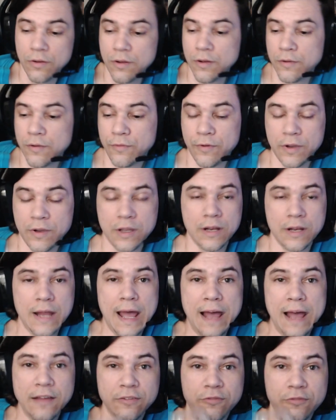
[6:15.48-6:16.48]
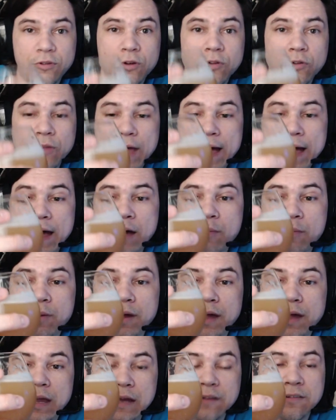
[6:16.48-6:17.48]
freaking Astrolab
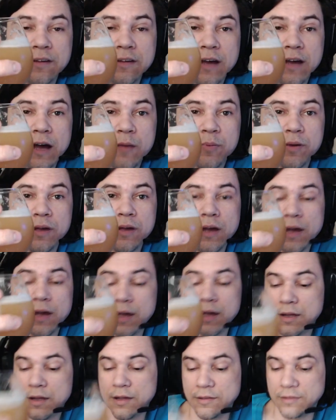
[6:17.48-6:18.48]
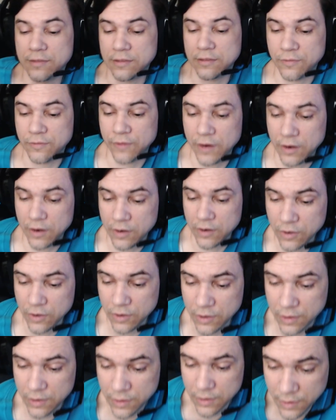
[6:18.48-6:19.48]
Hazy I P A, because it's very good.
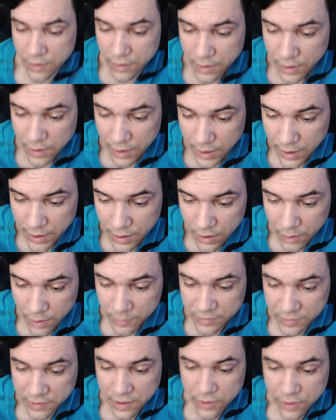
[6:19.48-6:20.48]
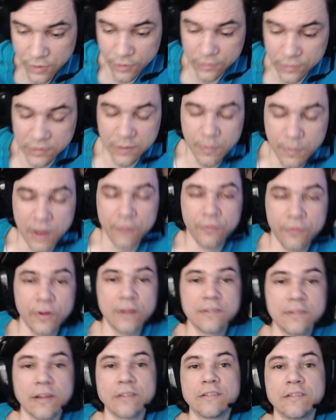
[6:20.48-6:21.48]
And um, stay thirsty, my friends.
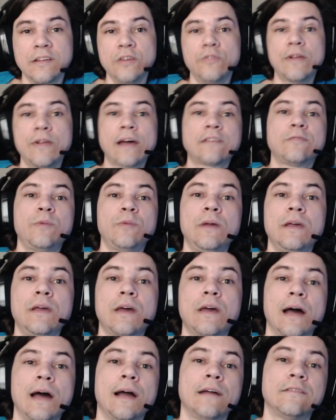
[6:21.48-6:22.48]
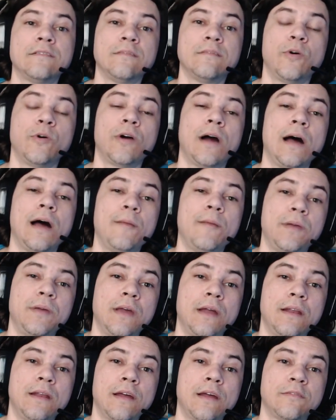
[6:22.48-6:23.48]
I'll see you next week. I got some more I P A
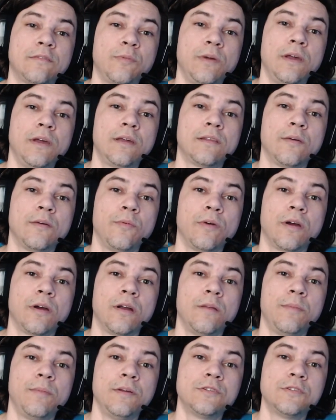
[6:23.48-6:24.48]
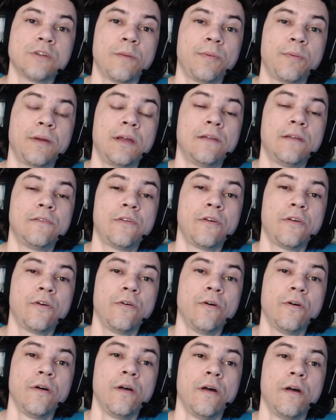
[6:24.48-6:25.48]
next week that we're going to be jumping into.
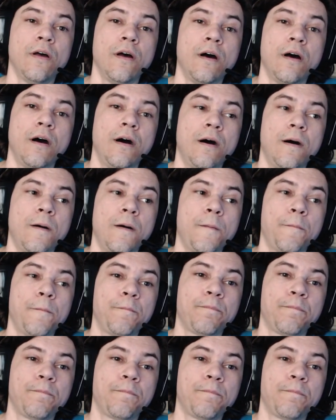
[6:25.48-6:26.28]
Um,